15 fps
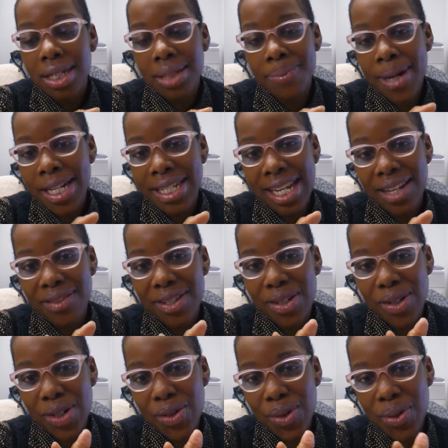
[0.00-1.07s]
My date of
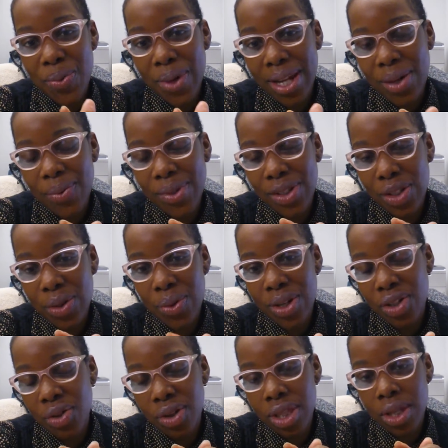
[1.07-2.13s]
surgery weight was
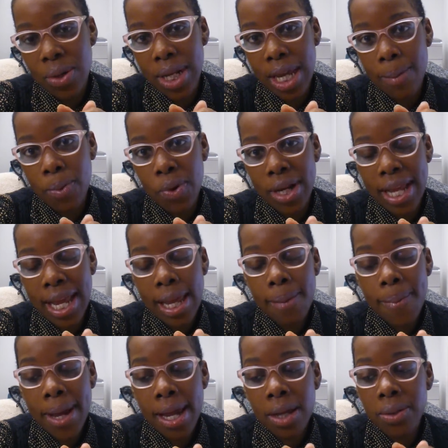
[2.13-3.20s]
238.8
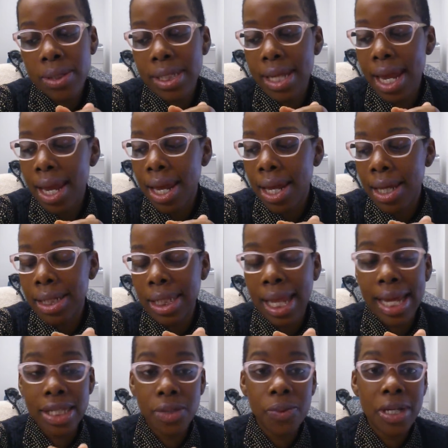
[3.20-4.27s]
pounds and
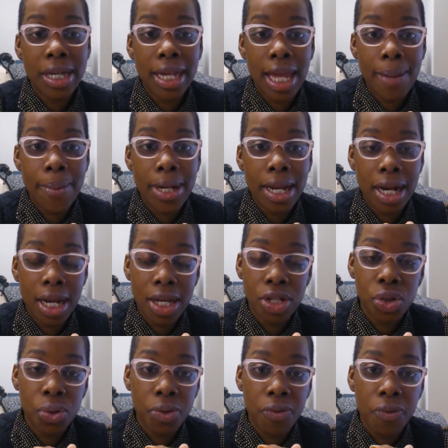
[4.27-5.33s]
last week I came in at
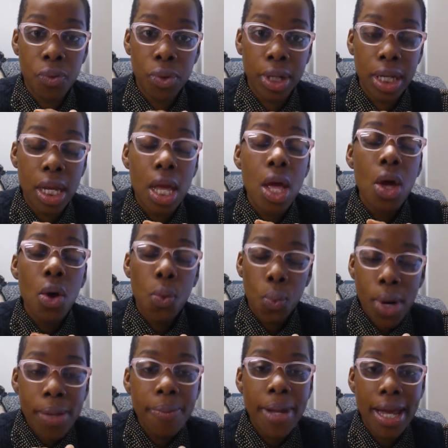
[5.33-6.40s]

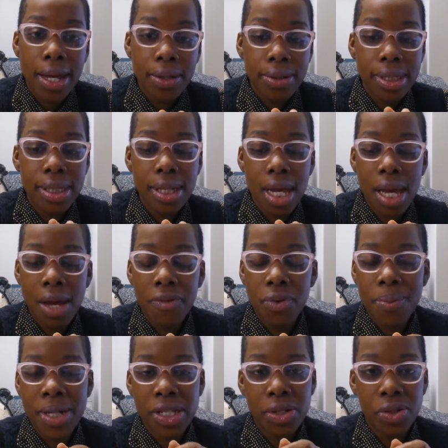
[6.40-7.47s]
141 pounds uh,
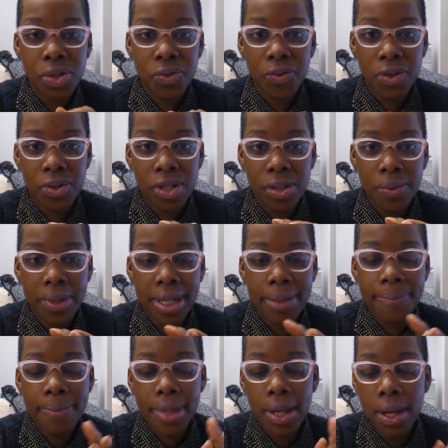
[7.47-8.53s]
for my surgery anniversary
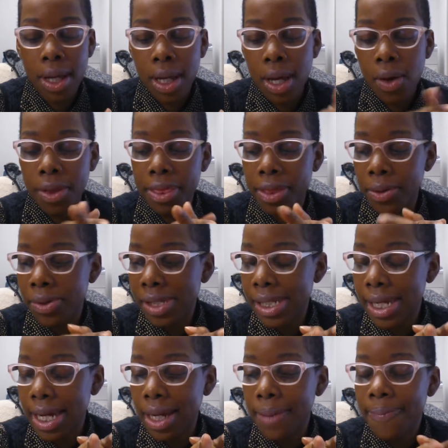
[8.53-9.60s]
uh, on
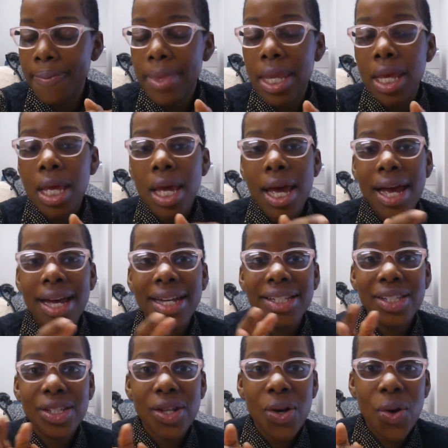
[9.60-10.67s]
Thursday. Uh,
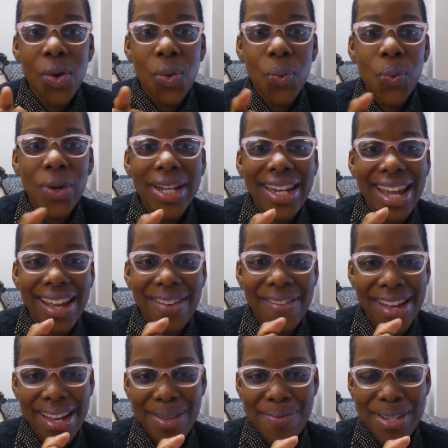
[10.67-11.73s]
so, what have
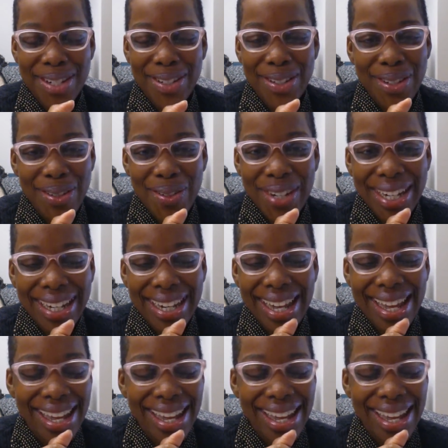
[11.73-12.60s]
I been doing?